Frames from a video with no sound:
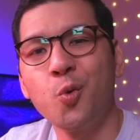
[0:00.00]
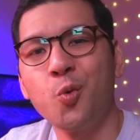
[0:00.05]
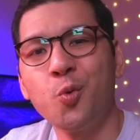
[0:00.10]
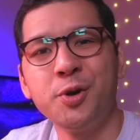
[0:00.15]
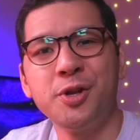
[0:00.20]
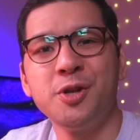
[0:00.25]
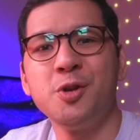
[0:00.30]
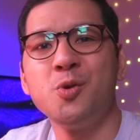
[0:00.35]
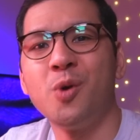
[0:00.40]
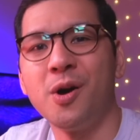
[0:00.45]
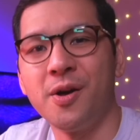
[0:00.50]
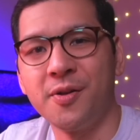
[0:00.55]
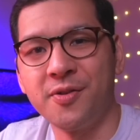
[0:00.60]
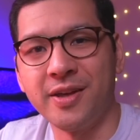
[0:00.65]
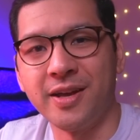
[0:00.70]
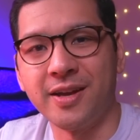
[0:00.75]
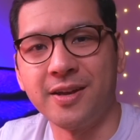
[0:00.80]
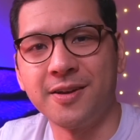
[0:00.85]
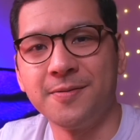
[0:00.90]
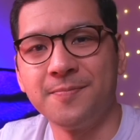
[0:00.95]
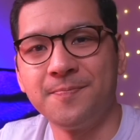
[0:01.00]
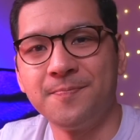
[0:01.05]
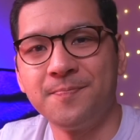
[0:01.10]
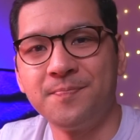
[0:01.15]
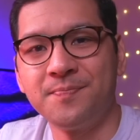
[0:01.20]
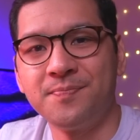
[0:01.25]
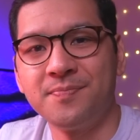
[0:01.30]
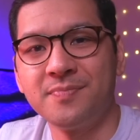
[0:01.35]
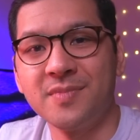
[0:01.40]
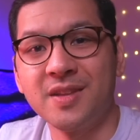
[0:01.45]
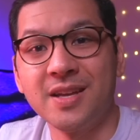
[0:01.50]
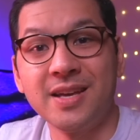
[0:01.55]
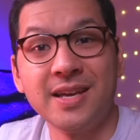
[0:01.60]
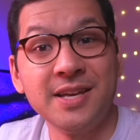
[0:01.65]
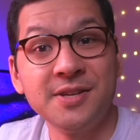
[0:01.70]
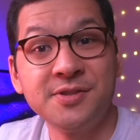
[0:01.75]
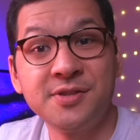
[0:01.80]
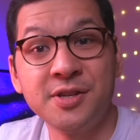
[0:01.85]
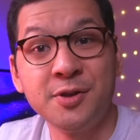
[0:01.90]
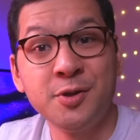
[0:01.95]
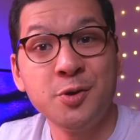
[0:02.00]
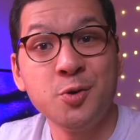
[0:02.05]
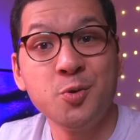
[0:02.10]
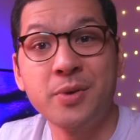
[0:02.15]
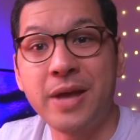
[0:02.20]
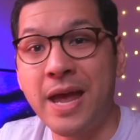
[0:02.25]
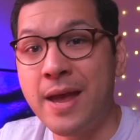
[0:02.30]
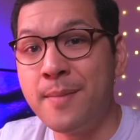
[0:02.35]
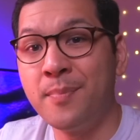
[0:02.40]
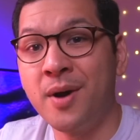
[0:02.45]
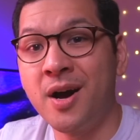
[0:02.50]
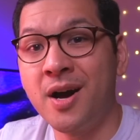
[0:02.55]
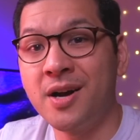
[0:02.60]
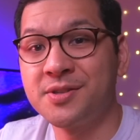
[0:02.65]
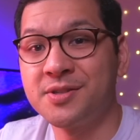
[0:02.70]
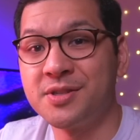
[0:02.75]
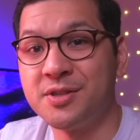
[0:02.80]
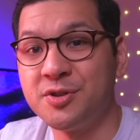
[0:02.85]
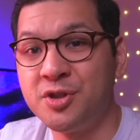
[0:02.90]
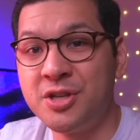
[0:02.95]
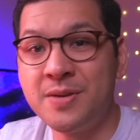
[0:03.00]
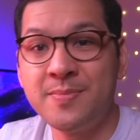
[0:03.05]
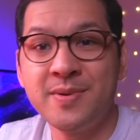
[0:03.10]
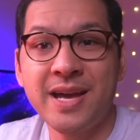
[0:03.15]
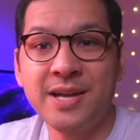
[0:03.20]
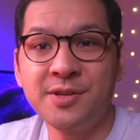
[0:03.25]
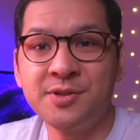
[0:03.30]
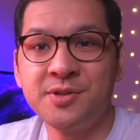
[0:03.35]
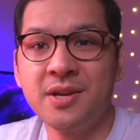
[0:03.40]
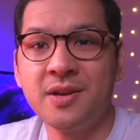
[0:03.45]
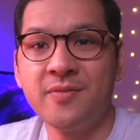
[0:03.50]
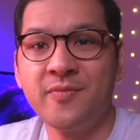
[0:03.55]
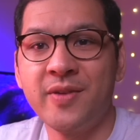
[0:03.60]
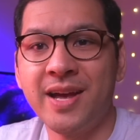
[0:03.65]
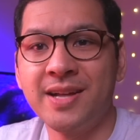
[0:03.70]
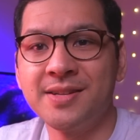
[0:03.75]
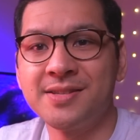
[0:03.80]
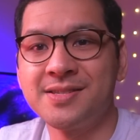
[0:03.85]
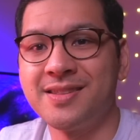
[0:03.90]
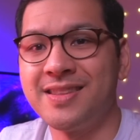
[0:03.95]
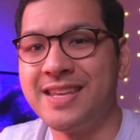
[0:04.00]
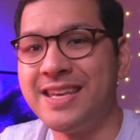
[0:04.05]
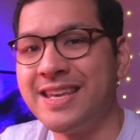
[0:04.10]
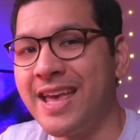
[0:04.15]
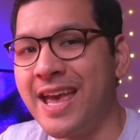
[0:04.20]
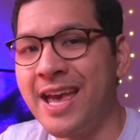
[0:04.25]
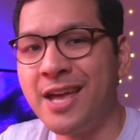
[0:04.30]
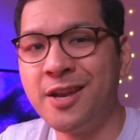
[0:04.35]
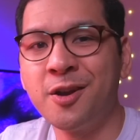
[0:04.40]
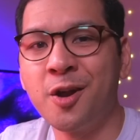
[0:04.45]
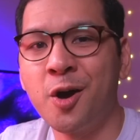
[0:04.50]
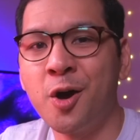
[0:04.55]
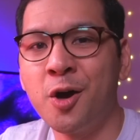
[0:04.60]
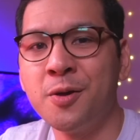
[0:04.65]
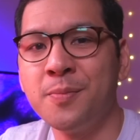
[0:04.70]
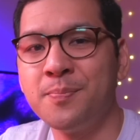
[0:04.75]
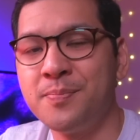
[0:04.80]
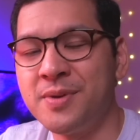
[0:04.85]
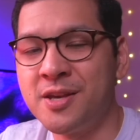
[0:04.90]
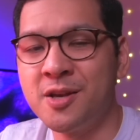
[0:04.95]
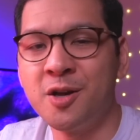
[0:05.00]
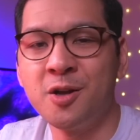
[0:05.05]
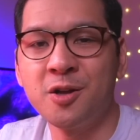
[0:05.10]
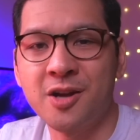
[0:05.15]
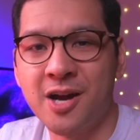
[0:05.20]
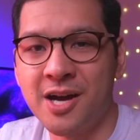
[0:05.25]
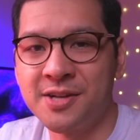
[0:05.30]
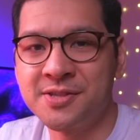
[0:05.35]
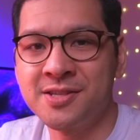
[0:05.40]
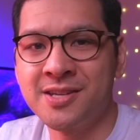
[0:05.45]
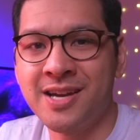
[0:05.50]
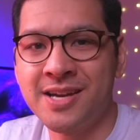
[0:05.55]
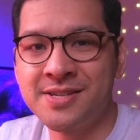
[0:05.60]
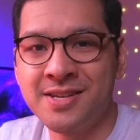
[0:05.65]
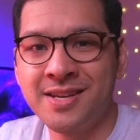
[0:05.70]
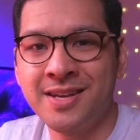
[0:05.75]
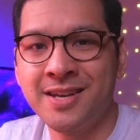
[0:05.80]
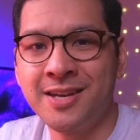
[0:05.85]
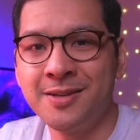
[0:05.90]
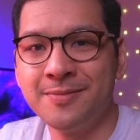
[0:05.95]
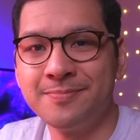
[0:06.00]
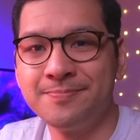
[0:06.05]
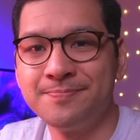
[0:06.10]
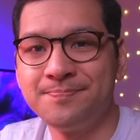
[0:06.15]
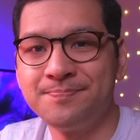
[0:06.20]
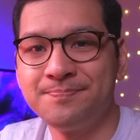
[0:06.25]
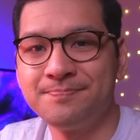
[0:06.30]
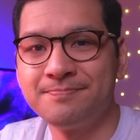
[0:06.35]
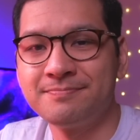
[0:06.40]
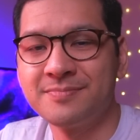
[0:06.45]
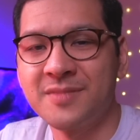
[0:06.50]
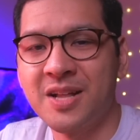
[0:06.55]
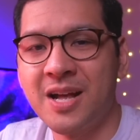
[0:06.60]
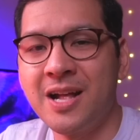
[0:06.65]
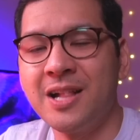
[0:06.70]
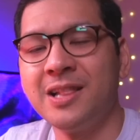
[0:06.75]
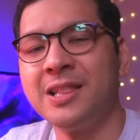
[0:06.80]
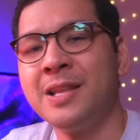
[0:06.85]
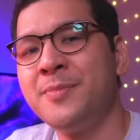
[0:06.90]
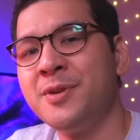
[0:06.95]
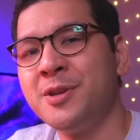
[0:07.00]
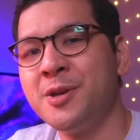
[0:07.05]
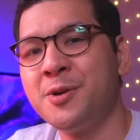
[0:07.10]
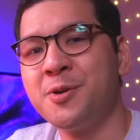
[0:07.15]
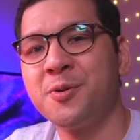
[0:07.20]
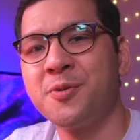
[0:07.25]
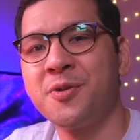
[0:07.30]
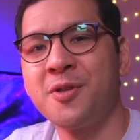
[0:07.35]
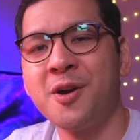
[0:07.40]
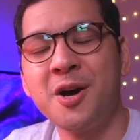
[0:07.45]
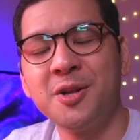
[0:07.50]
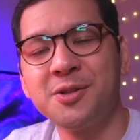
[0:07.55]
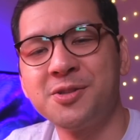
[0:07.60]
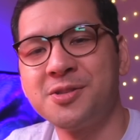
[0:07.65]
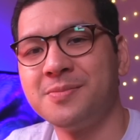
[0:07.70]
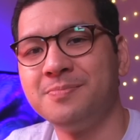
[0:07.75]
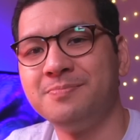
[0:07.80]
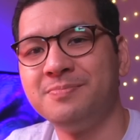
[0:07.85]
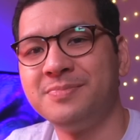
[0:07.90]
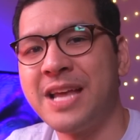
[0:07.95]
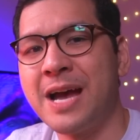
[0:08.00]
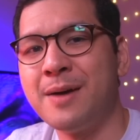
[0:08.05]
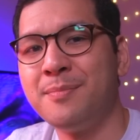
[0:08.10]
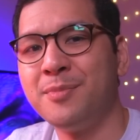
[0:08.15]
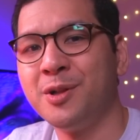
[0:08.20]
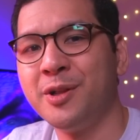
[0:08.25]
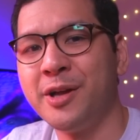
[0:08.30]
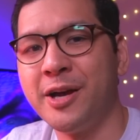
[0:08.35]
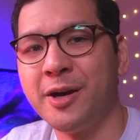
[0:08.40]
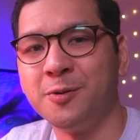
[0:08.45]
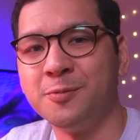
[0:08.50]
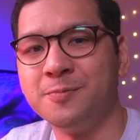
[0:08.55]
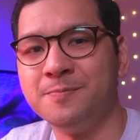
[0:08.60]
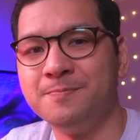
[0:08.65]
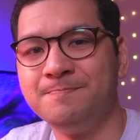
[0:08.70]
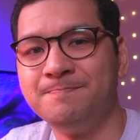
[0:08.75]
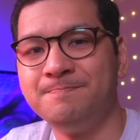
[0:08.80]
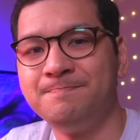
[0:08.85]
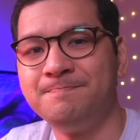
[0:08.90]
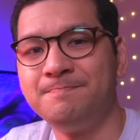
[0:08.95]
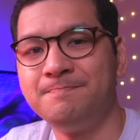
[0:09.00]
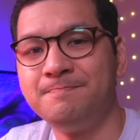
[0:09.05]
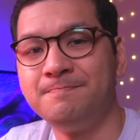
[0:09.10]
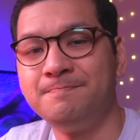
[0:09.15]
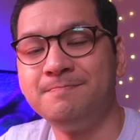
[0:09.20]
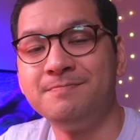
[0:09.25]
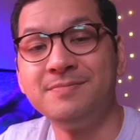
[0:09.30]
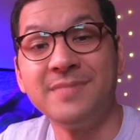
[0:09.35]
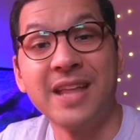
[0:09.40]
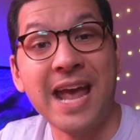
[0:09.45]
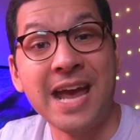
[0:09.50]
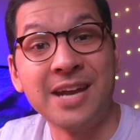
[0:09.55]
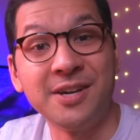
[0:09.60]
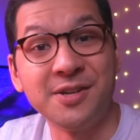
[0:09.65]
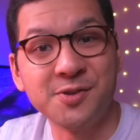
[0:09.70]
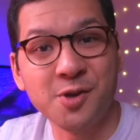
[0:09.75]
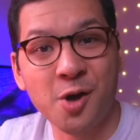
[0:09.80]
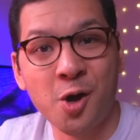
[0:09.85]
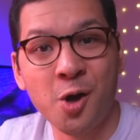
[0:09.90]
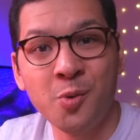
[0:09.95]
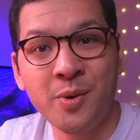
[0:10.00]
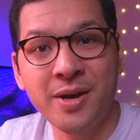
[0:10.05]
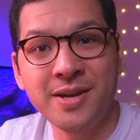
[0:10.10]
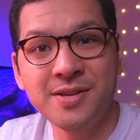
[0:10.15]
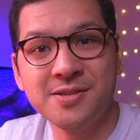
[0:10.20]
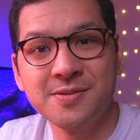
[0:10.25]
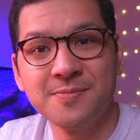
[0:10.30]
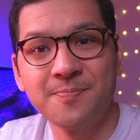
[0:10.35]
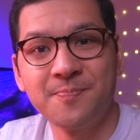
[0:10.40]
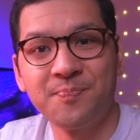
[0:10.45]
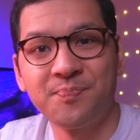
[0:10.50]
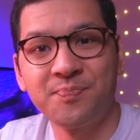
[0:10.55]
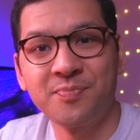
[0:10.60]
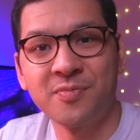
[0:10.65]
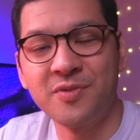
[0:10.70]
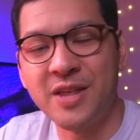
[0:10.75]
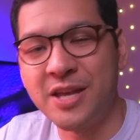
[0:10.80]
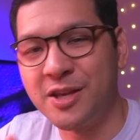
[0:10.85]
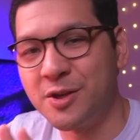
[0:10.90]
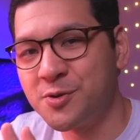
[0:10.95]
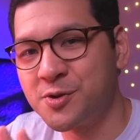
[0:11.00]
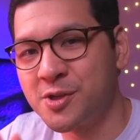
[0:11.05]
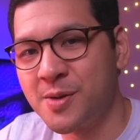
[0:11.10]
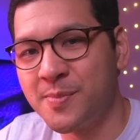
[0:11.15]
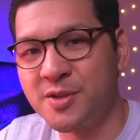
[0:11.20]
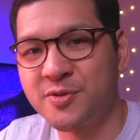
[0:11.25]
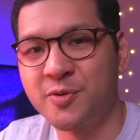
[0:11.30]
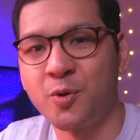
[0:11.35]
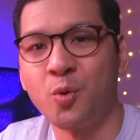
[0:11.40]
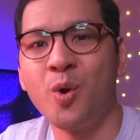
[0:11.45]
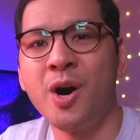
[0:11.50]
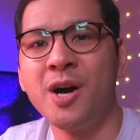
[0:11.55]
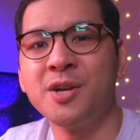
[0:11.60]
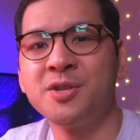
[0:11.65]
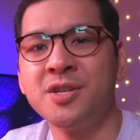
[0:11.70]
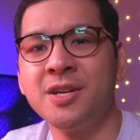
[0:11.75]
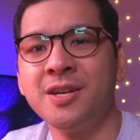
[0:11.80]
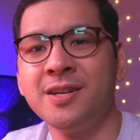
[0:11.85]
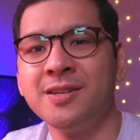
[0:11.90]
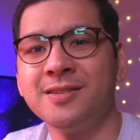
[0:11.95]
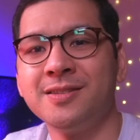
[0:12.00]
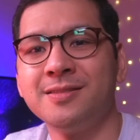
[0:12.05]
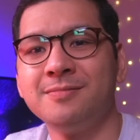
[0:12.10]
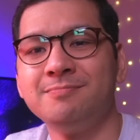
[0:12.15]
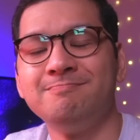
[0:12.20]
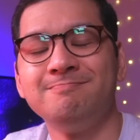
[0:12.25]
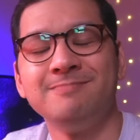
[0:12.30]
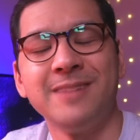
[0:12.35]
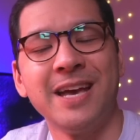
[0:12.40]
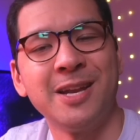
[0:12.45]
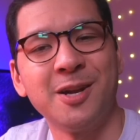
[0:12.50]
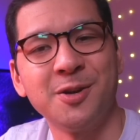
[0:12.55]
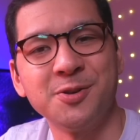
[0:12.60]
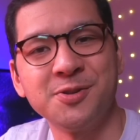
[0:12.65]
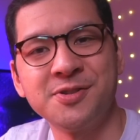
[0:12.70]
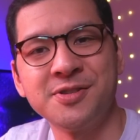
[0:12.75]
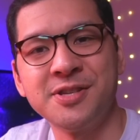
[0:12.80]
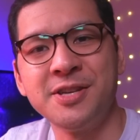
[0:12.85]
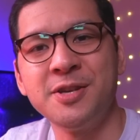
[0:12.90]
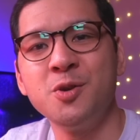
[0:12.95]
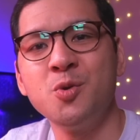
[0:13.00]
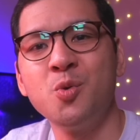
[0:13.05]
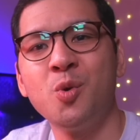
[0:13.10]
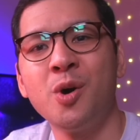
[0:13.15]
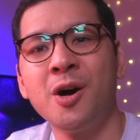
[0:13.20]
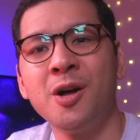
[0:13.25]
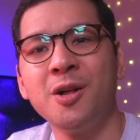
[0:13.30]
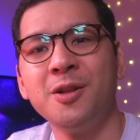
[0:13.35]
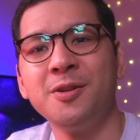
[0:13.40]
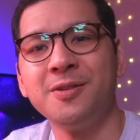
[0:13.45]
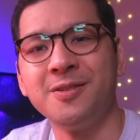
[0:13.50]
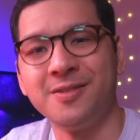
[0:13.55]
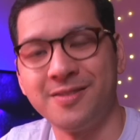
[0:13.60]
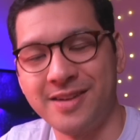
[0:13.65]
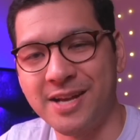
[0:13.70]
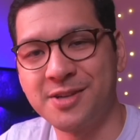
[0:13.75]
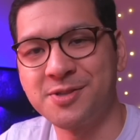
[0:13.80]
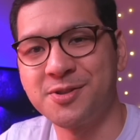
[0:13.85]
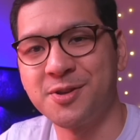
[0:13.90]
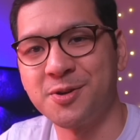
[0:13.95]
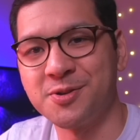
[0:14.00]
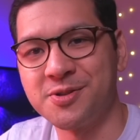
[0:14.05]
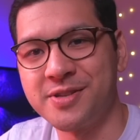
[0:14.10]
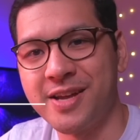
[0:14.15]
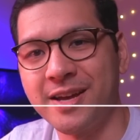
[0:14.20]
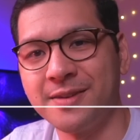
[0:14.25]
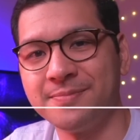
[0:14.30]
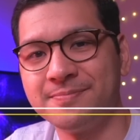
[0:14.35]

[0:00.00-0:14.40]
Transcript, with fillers: what do you all think? Is the new Gamebox GBHD Advance the end-all be-all consoleizing kit? Let me know your thoughts down below. And as always, thank you so much for watching, and I'll see you all next Thursday.